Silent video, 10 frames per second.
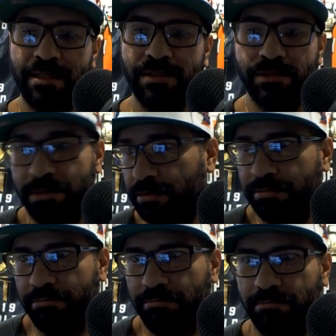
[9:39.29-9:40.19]

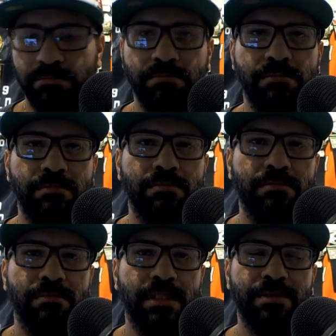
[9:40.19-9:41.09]
So
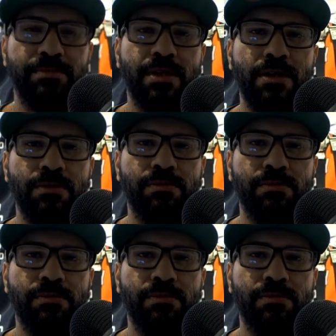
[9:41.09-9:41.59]
let's go.